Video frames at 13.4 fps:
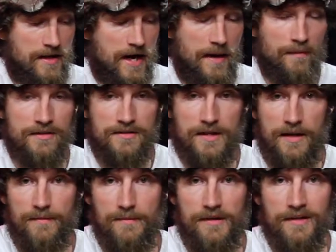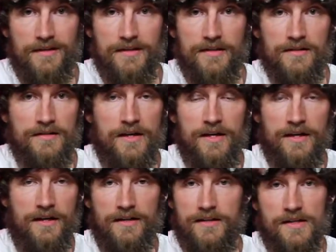camera's capabilities,
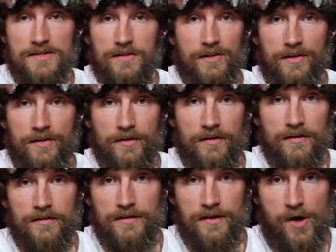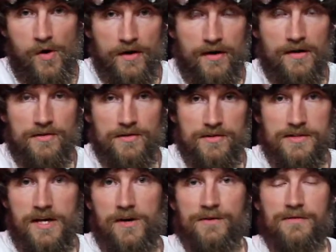it doesn't look good, you know, and it also
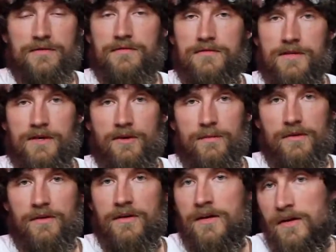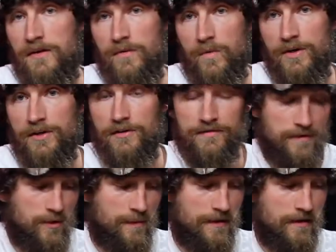sounds terrible when you're
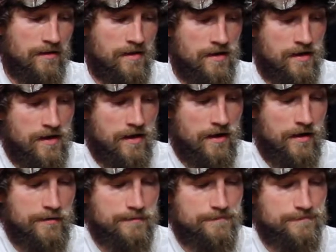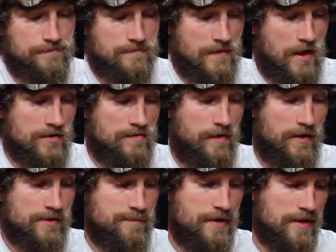filming. Um, now, as
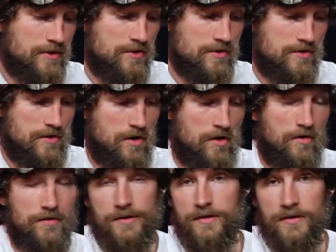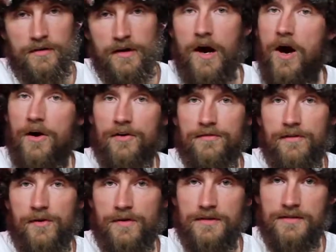far as pictures go, you can
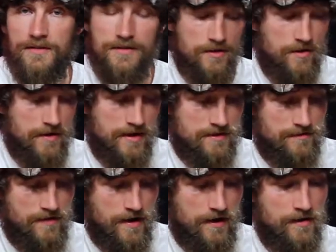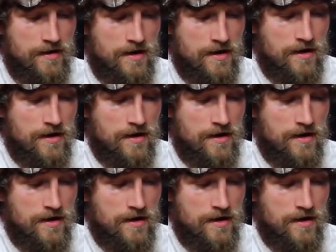autofocus, you know, that's fine.